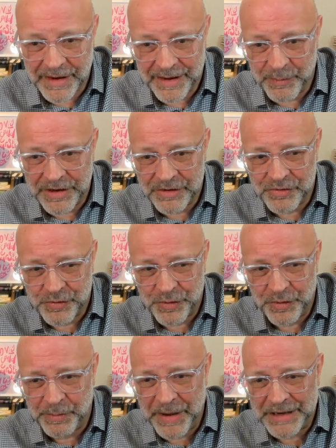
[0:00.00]
and we can
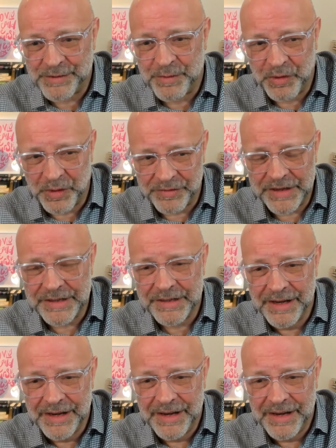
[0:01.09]
draw the best from all of it,